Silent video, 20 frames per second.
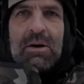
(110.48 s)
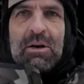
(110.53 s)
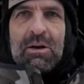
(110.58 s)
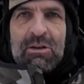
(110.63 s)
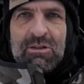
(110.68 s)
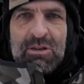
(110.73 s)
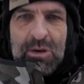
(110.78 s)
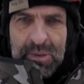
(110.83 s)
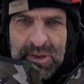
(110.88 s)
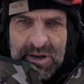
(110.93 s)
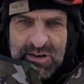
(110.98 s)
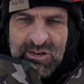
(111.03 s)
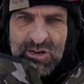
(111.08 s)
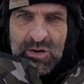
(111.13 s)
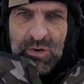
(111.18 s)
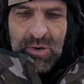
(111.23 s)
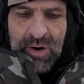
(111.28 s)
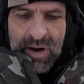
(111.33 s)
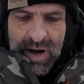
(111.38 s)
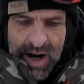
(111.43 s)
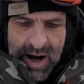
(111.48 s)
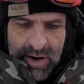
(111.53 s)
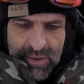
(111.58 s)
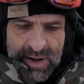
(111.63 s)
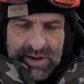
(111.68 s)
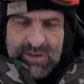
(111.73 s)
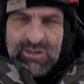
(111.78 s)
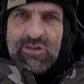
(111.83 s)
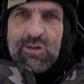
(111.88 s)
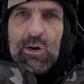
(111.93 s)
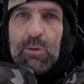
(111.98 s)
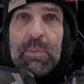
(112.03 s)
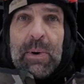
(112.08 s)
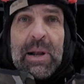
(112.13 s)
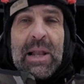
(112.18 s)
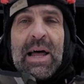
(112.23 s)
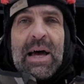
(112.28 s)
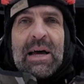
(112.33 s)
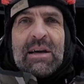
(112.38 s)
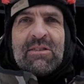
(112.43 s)
So these two are our
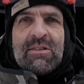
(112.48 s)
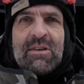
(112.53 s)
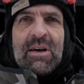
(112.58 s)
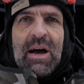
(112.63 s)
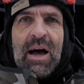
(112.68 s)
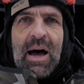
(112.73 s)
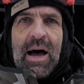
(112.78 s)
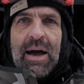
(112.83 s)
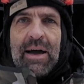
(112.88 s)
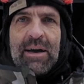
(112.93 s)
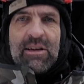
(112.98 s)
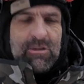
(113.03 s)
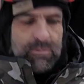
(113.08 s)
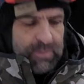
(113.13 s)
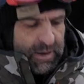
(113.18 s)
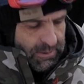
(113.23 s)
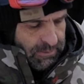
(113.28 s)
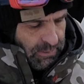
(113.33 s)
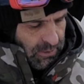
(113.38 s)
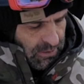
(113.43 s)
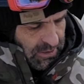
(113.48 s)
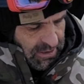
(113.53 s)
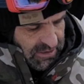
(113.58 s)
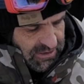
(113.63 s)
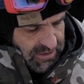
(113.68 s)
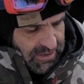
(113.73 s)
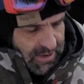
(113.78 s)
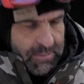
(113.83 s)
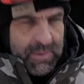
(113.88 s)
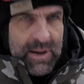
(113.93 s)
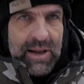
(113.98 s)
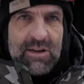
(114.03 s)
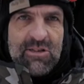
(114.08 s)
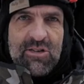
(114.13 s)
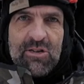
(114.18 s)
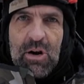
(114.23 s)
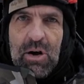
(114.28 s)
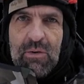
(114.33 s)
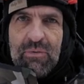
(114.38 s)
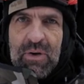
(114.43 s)
super light high-end split boards, the Mille
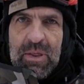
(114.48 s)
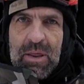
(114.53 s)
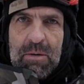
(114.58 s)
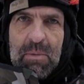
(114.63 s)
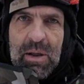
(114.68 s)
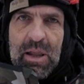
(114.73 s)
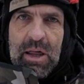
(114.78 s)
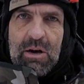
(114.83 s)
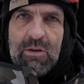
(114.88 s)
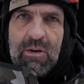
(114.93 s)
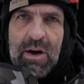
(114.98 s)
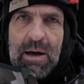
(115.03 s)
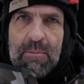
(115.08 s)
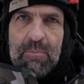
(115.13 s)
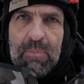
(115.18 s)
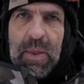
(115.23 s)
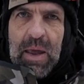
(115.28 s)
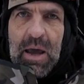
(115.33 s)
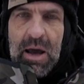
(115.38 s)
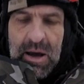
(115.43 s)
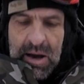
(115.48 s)
Surf and the Mille Gram.